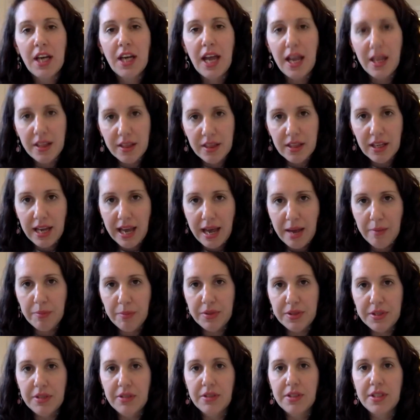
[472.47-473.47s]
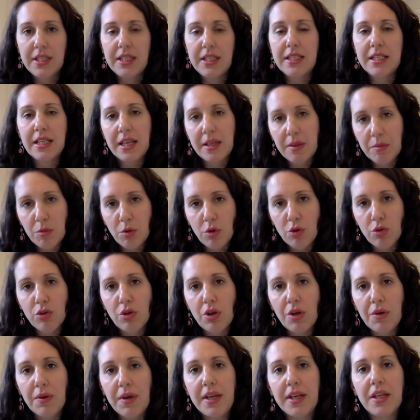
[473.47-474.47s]
in the capital city, in
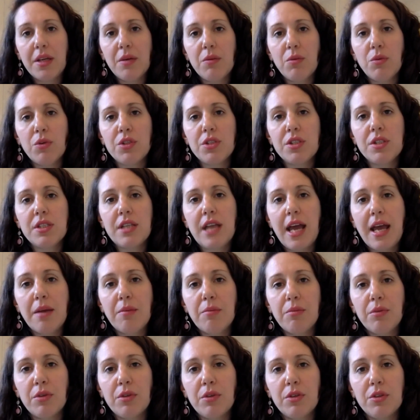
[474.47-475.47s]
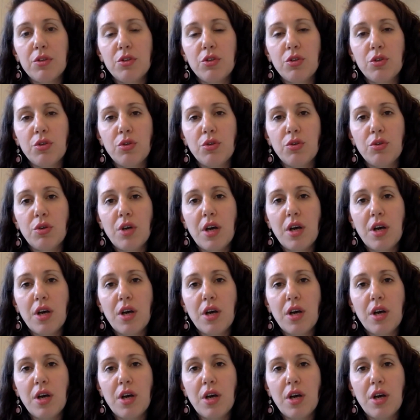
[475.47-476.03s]
Moscow, and he wasn't able to,